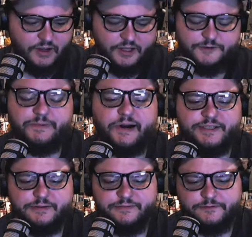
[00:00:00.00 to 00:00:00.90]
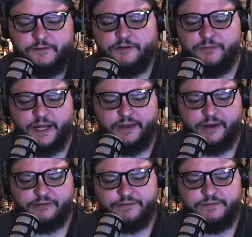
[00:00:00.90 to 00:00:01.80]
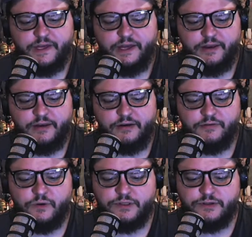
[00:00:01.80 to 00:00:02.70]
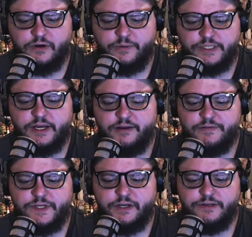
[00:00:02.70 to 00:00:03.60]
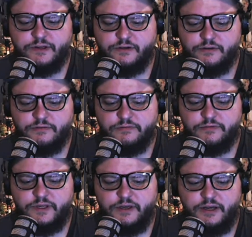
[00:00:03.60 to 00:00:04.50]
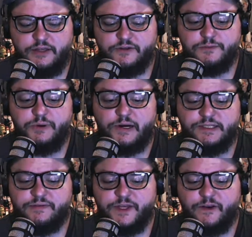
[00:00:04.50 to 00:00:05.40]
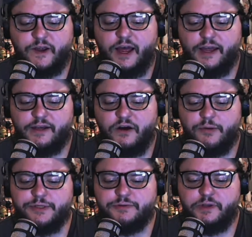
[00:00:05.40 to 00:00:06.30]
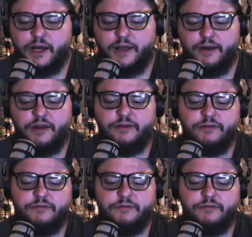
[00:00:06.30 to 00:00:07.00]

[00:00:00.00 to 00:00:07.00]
there's parts of my life that, of course, are always kind of changing. There's parts of it that I can always rely on.